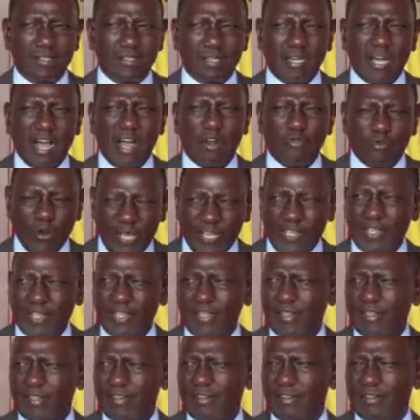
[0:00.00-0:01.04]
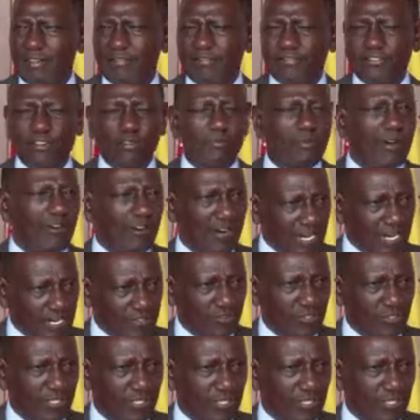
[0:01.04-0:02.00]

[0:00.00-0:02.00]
away from our country.